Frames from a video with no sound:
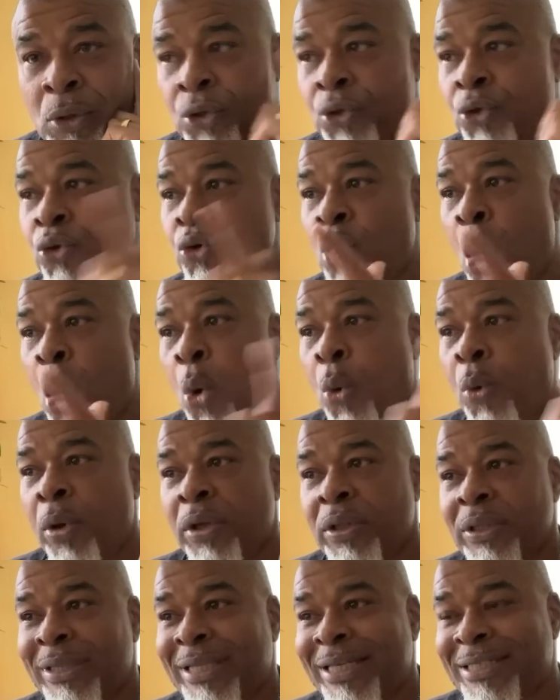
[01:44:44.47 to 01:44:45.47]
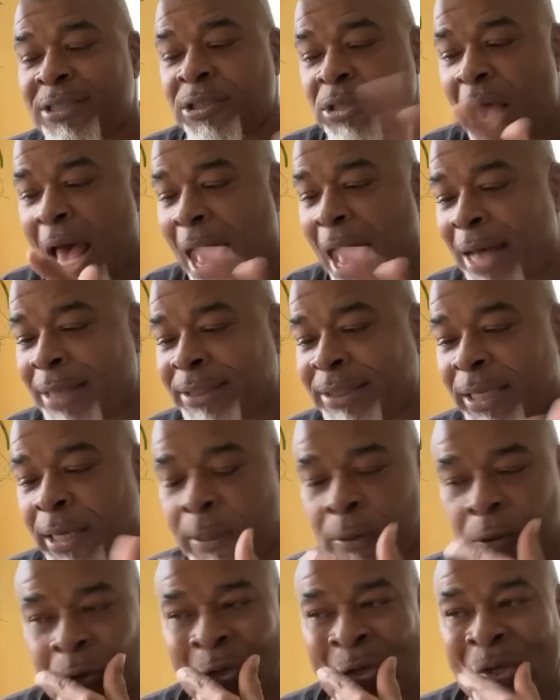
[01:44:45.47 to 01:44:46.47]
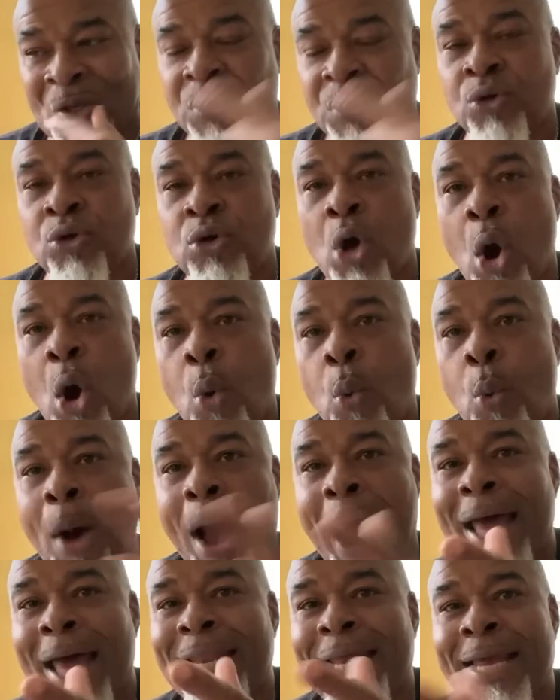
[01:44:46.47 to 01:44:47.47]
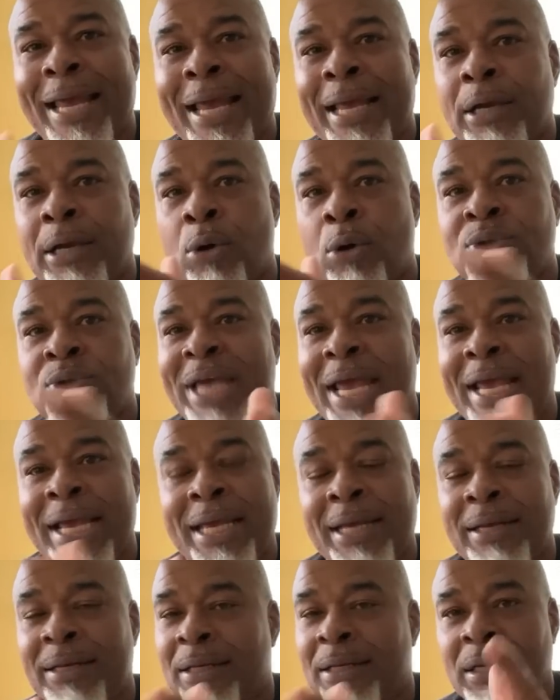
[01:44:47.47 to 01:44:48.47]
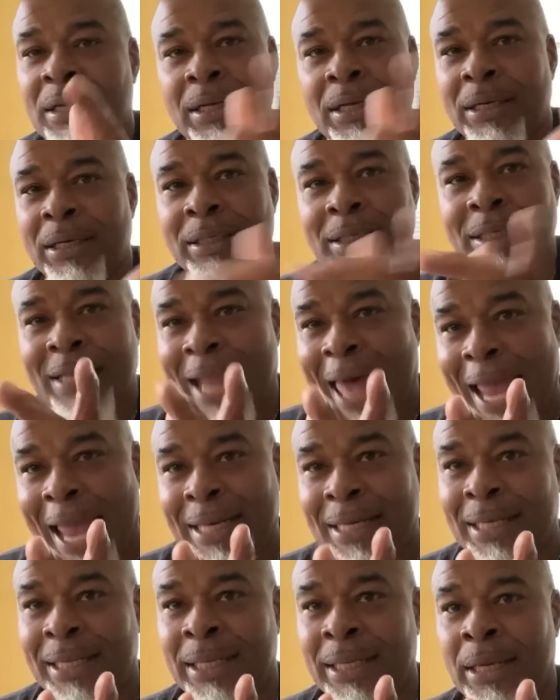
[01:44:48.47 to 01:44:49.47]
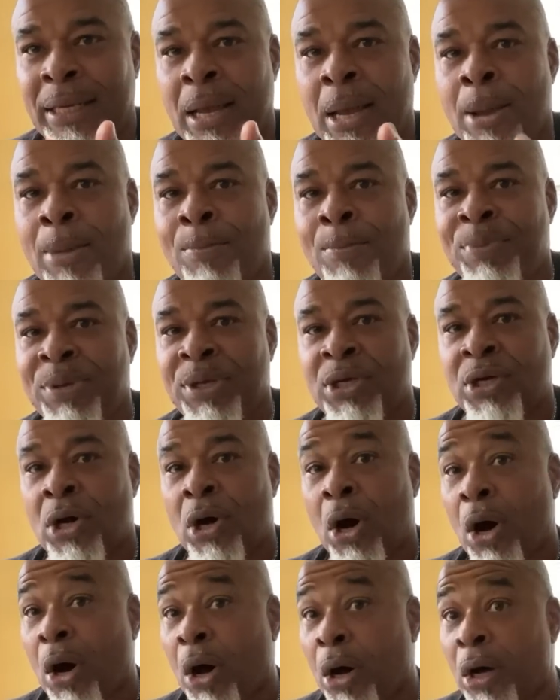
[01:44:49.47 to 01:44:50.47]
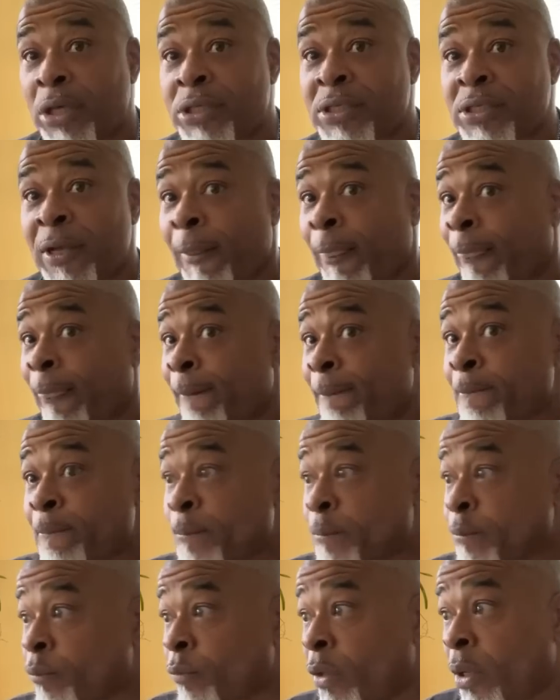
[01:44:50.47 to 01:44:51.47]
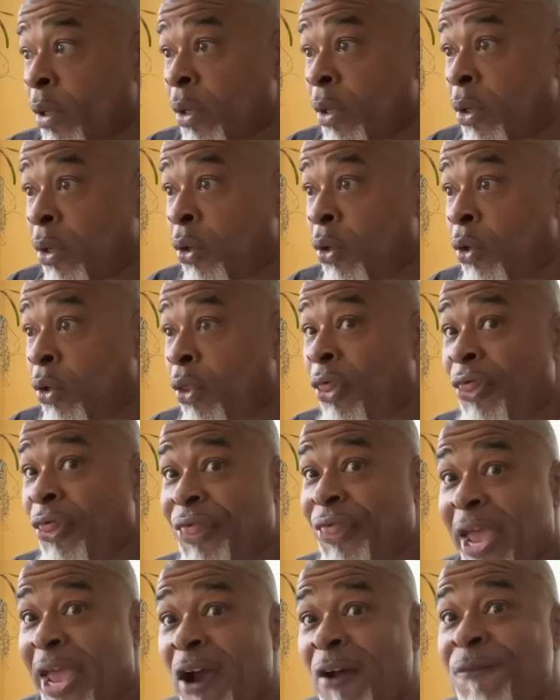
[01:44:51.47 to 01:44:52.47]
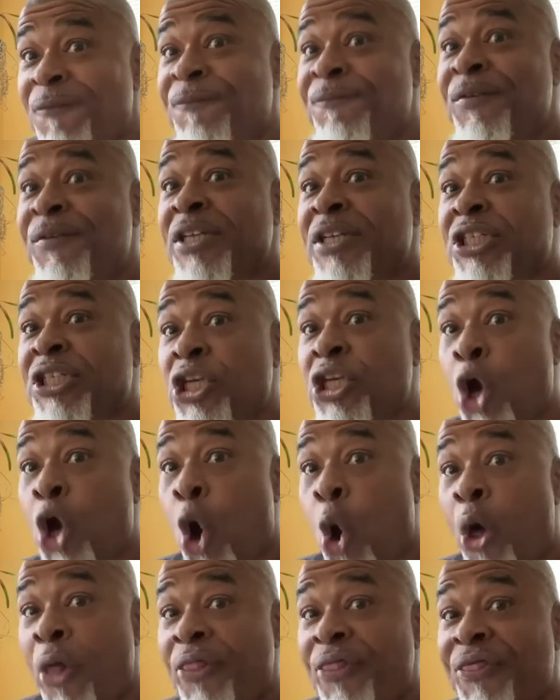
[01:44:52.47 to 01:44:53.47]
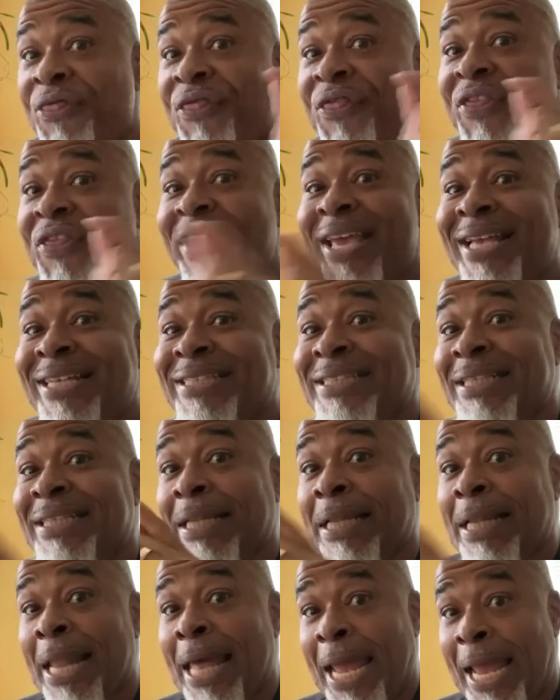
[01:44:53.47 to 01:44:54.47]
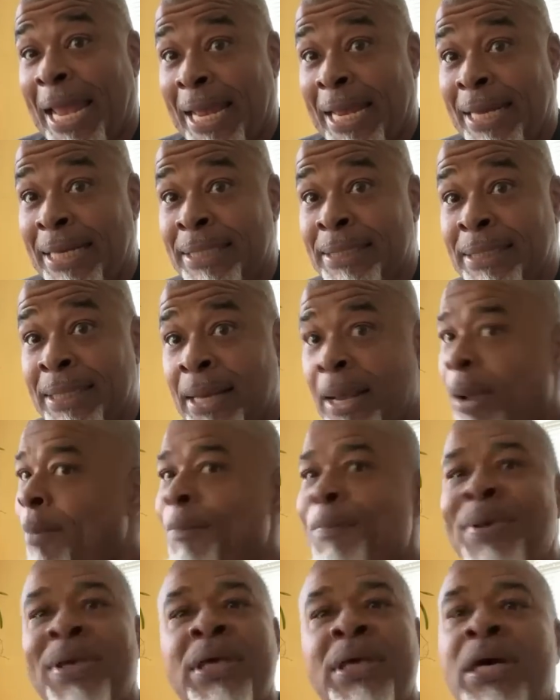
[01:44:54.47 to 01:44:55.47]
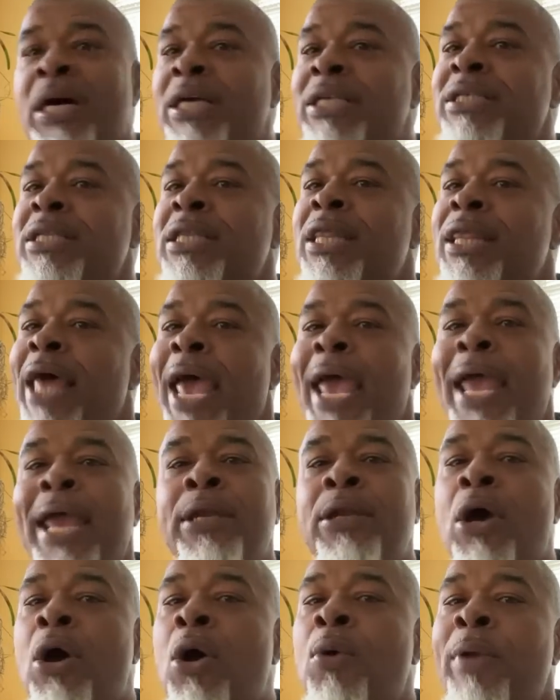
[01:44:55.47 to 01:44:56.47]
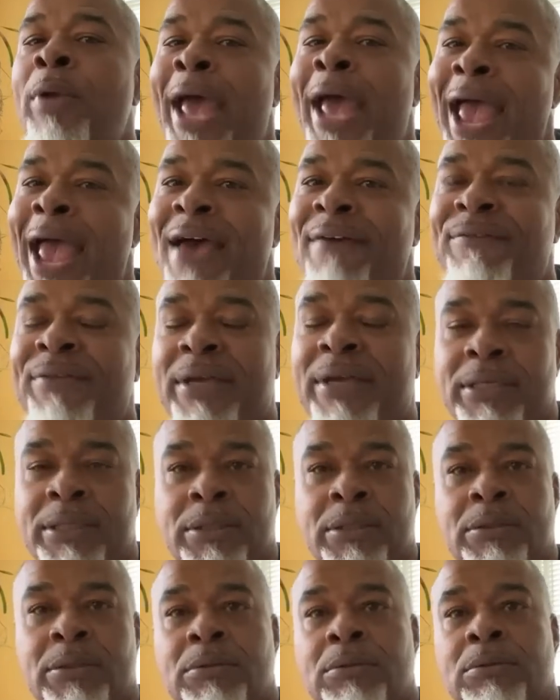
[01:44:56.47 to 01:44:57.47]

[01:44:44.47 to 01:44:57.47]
You know, this is how I tell you. You know why they ain't gonna take it lightly? Because they're fishing on this land because they don't have it.